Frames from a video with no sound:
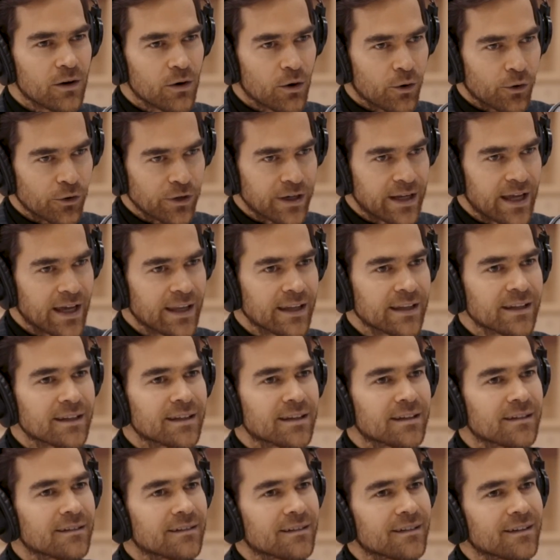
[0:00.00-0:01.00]

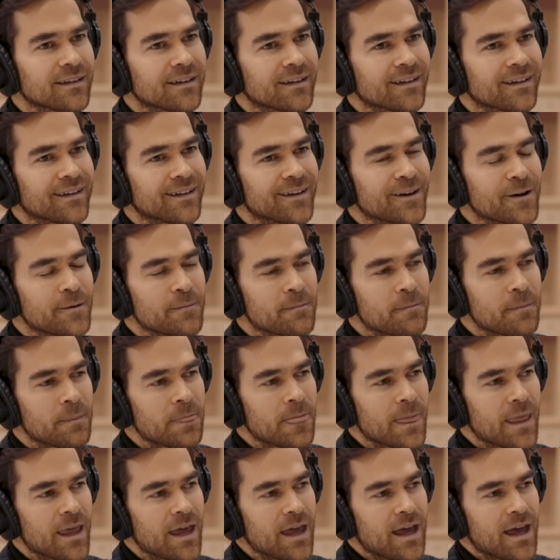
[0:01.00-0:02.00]
organic, and
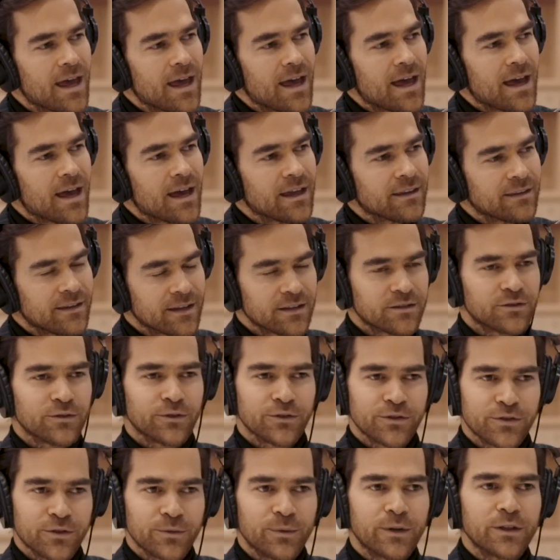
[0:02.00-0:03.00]
that's
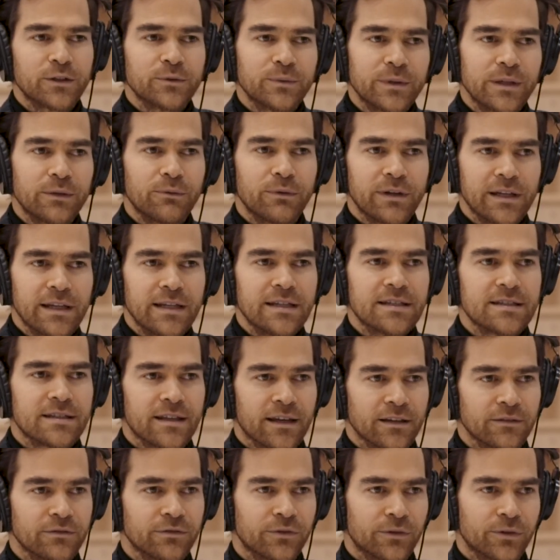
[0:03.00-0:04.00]
also what we really
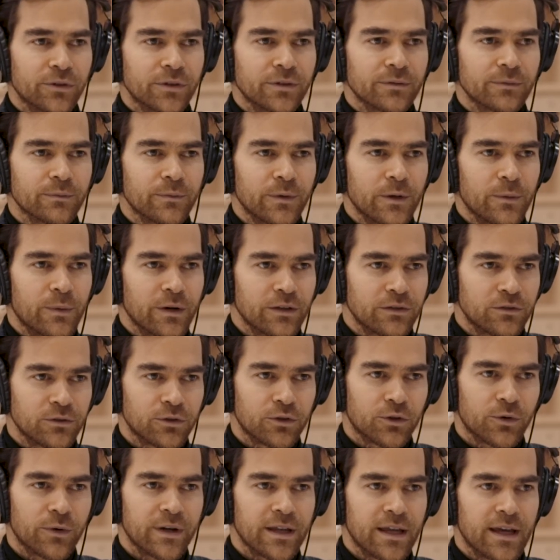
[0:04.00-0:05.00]
stand for. We want to
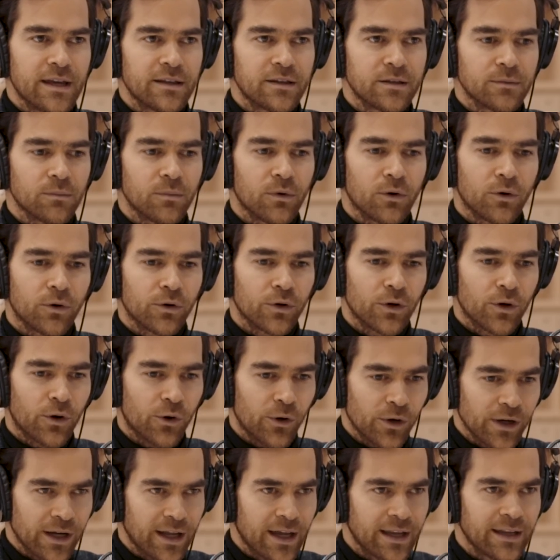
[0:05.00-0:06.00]
create a more
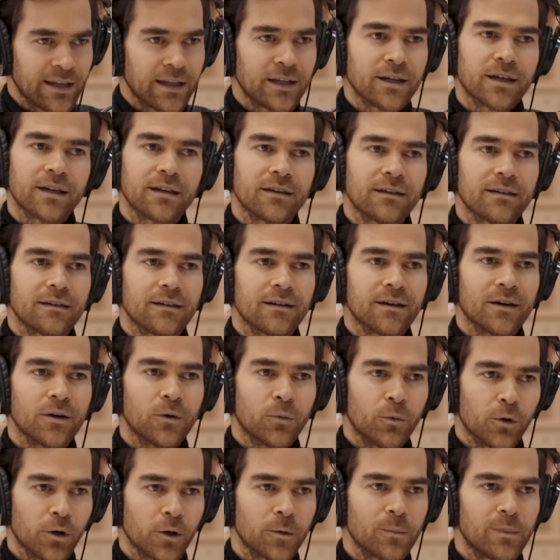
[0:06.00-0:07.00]
organic
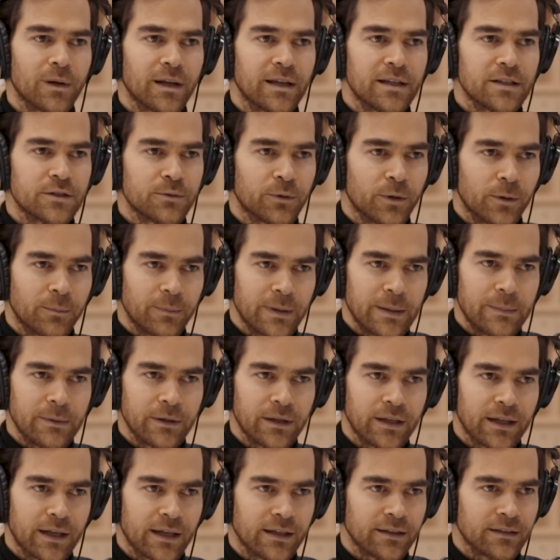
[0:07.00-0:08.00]
workplace where
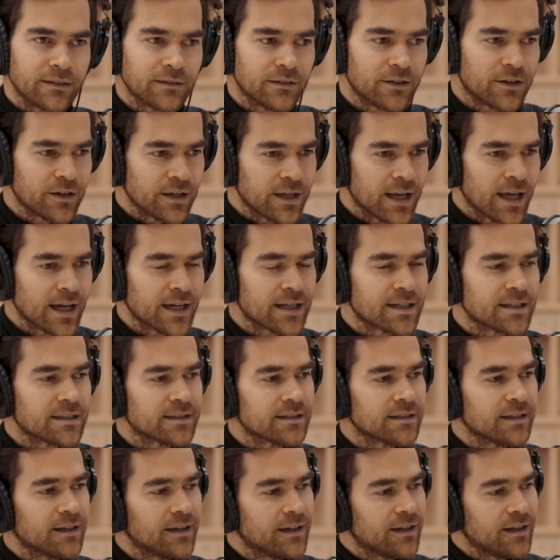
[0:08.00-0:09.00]
people can connect